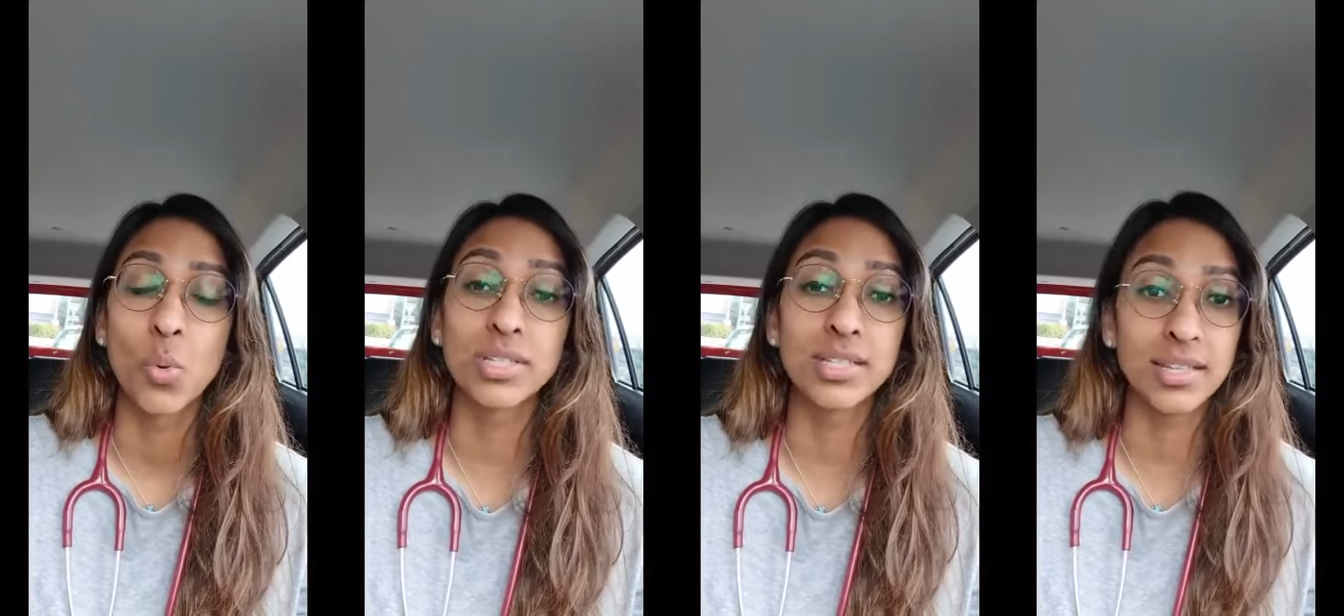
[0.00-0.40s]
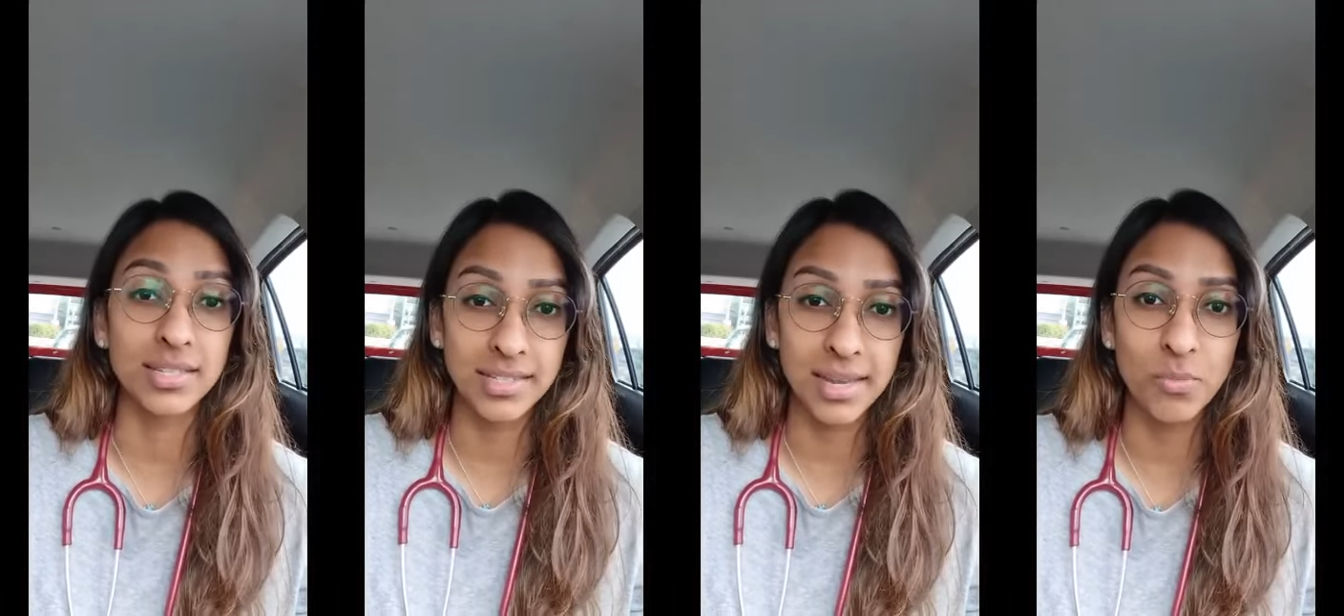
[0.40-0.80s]
was in
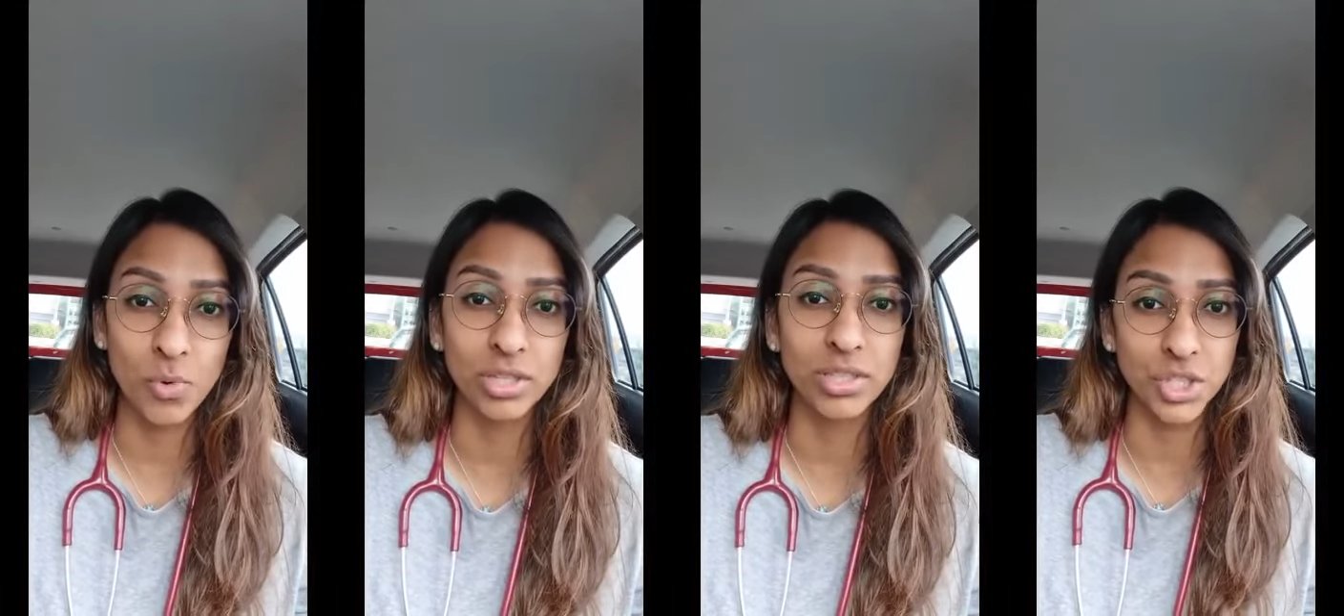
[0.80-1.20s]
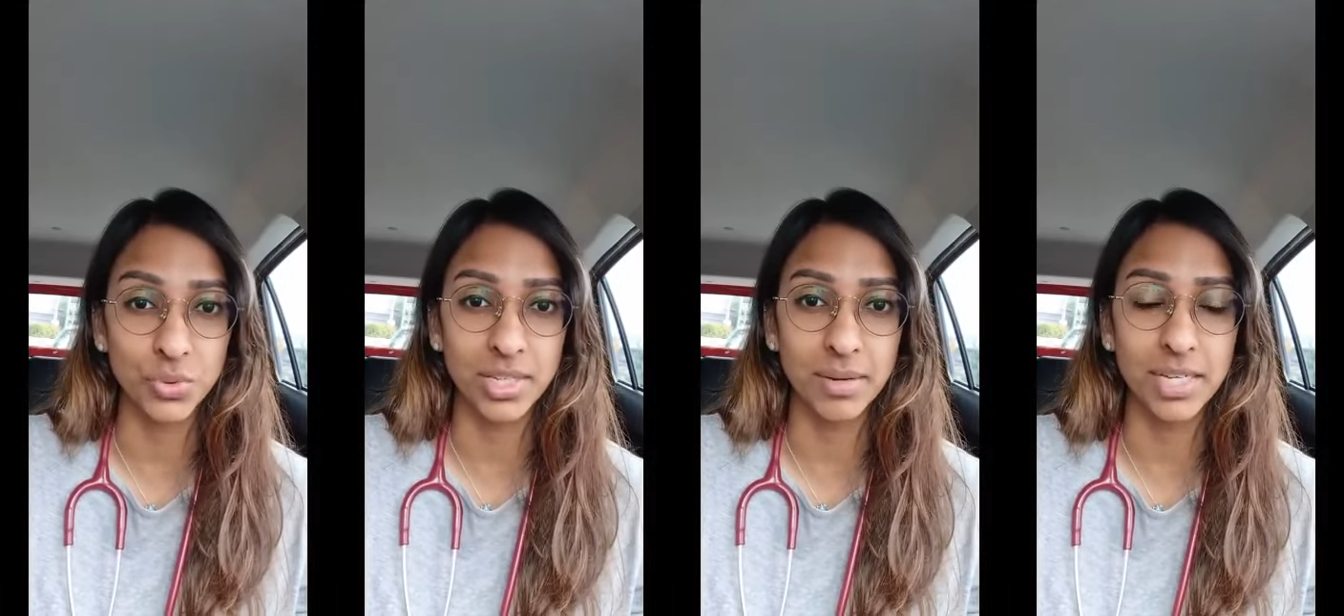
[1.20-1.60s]
the same ward that
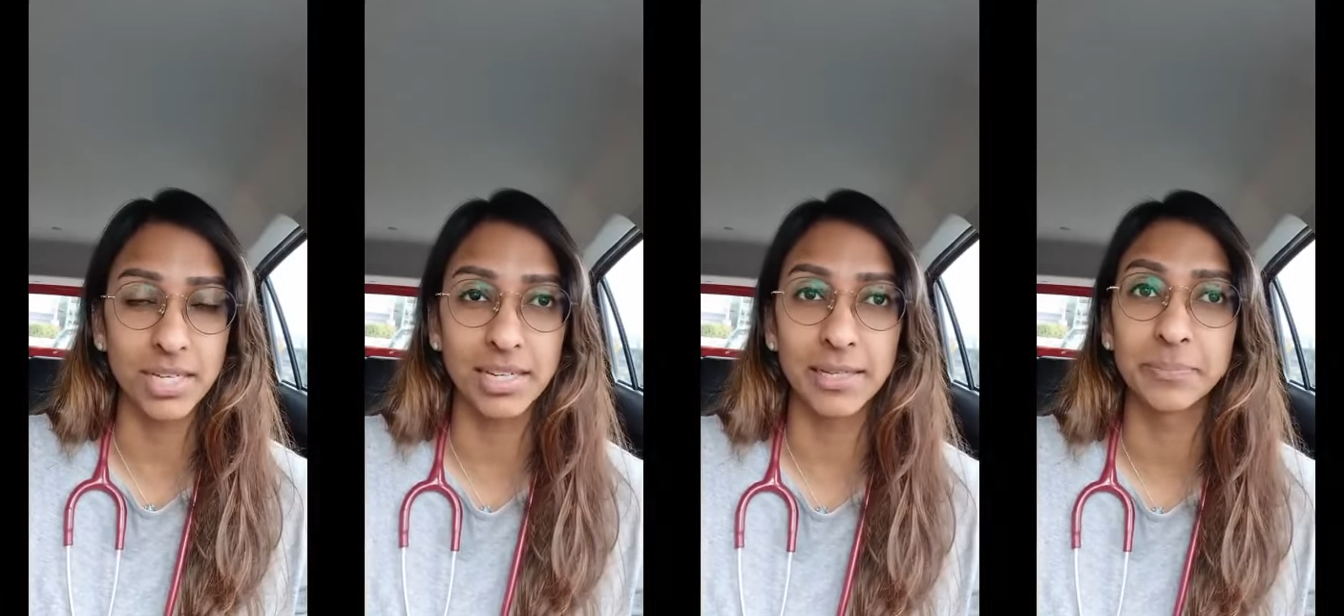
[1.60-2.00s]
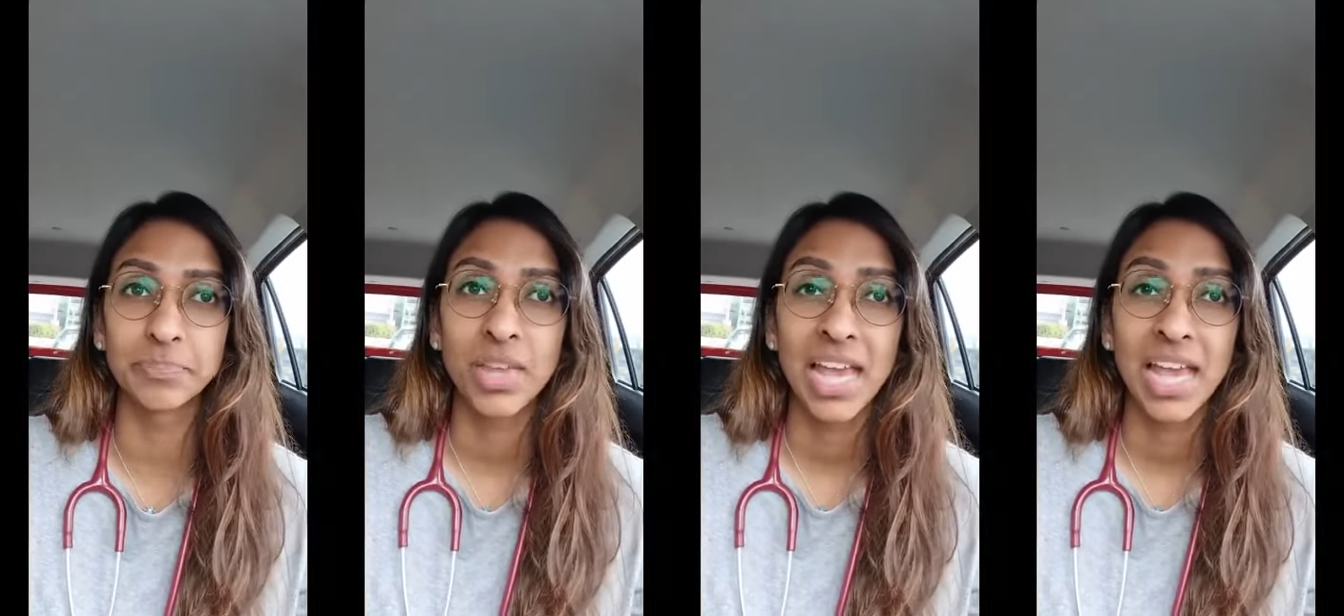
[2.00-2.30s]
she was admitted in.